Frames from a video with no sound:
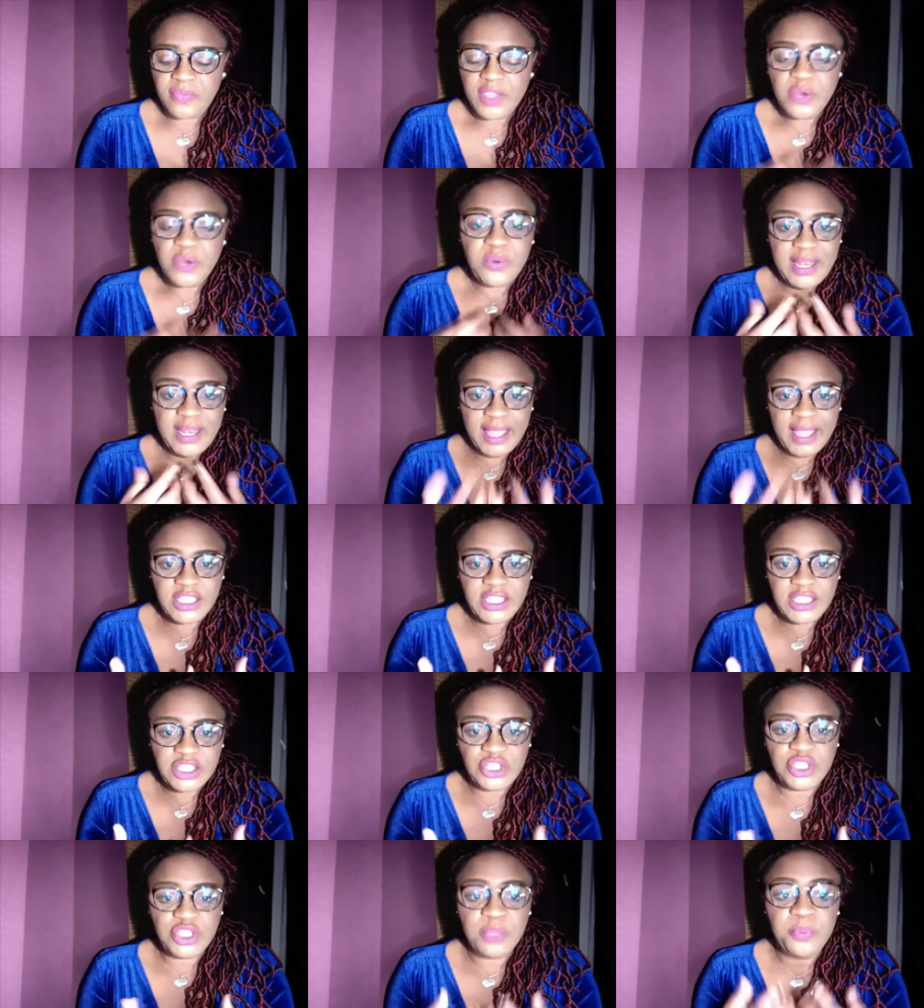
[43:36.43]

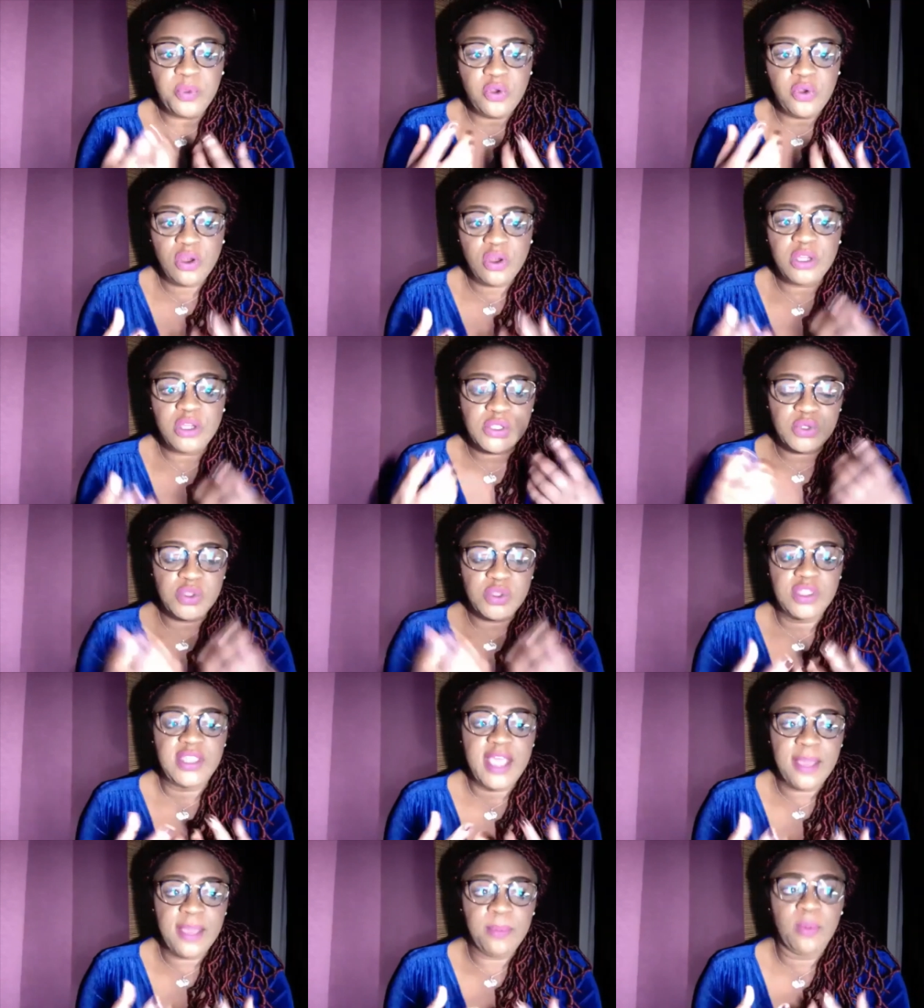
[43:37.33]
relationship grows to
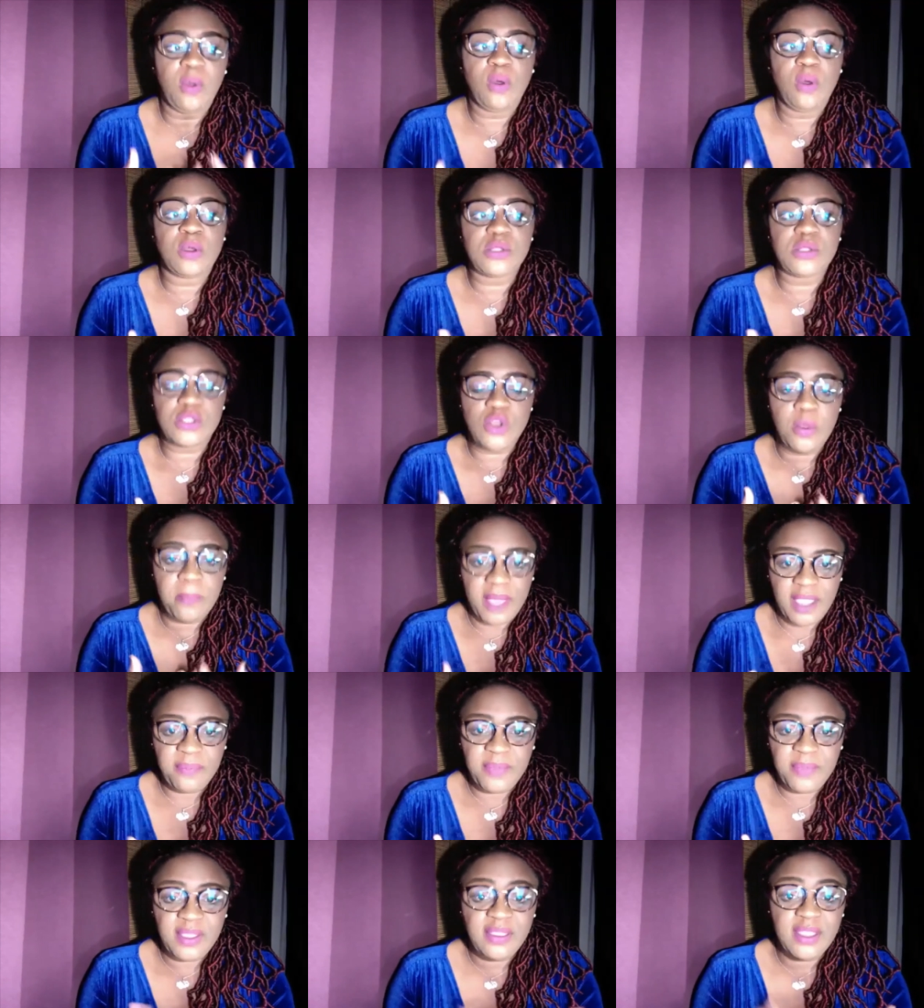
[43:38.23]
them also,
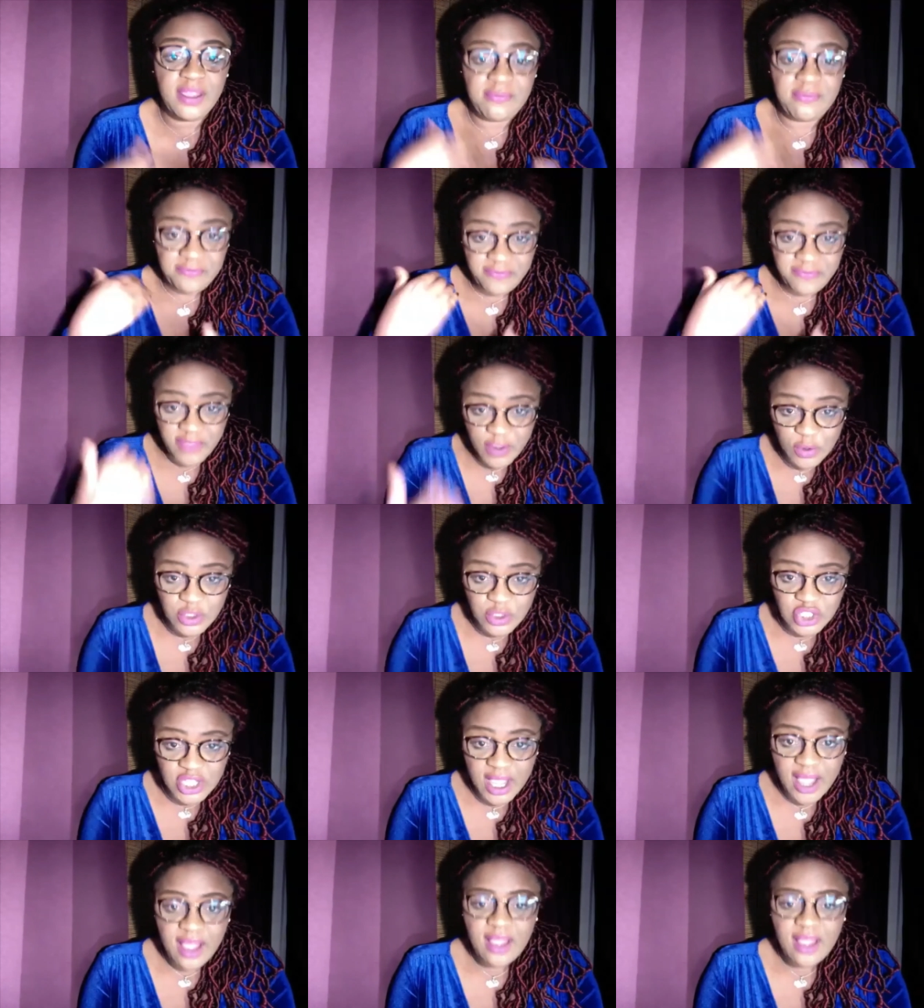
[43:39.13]
maybe in the
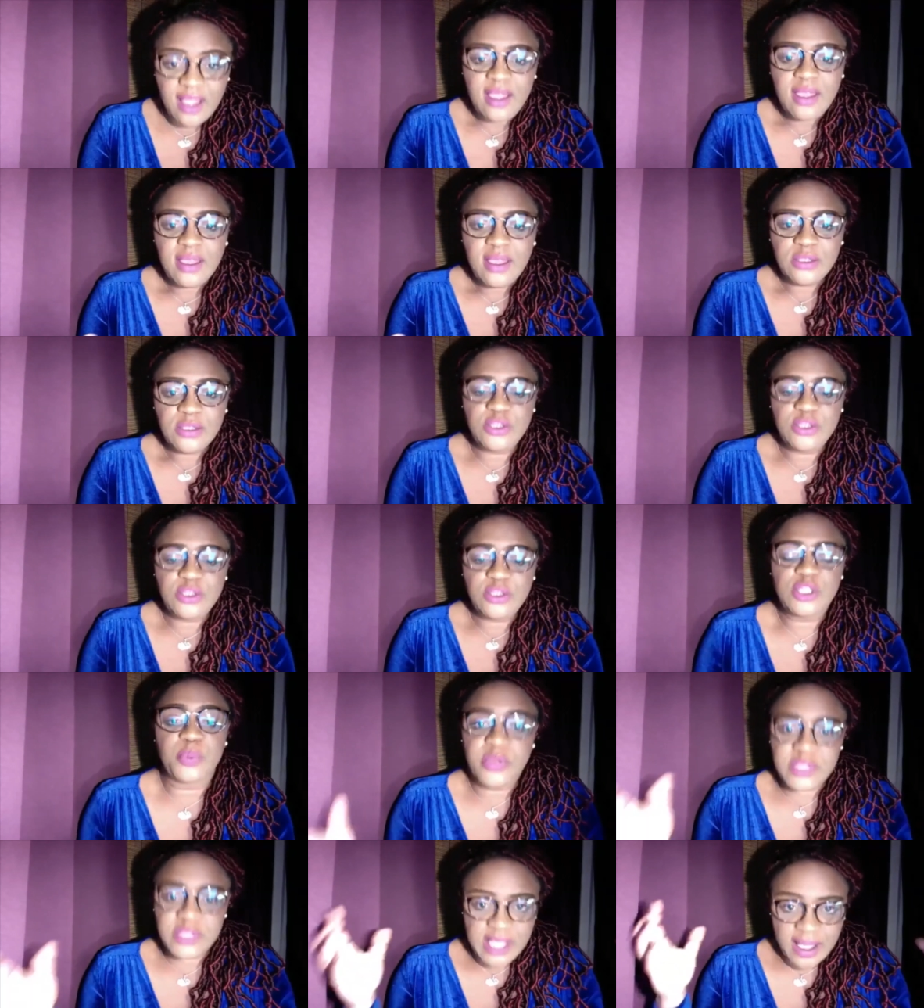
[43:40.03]
future, to
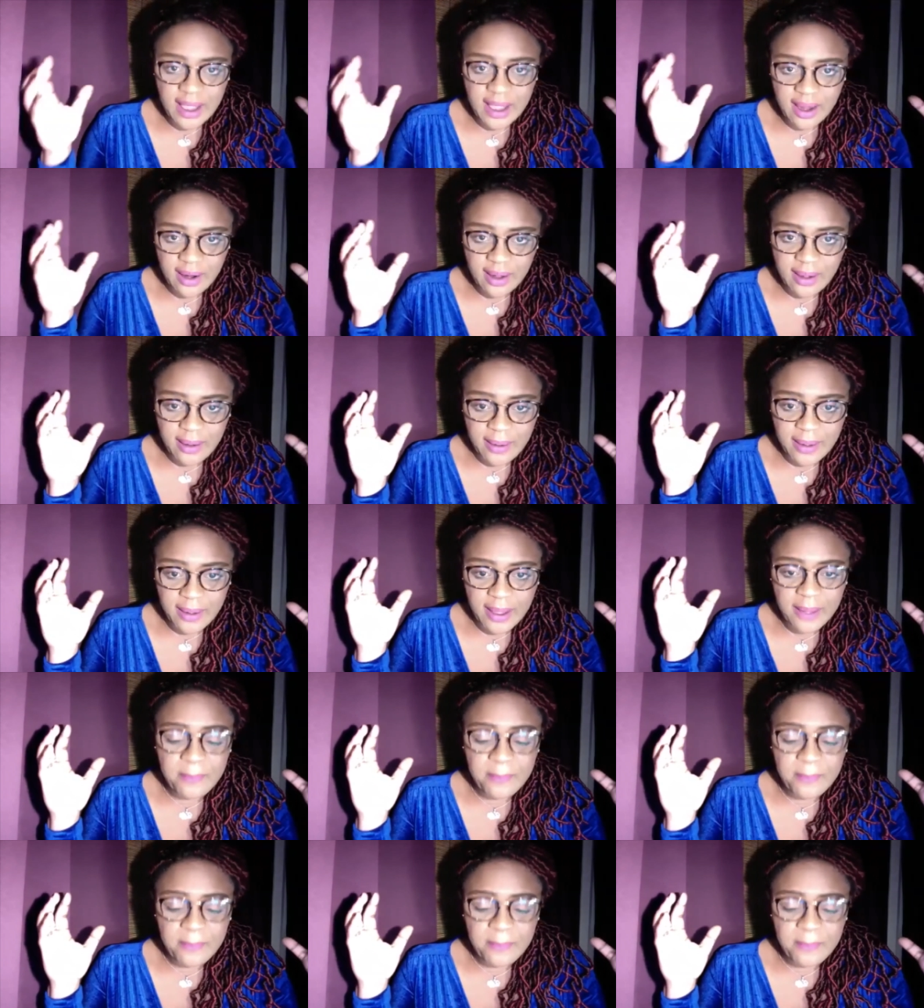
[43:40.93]
sponsor a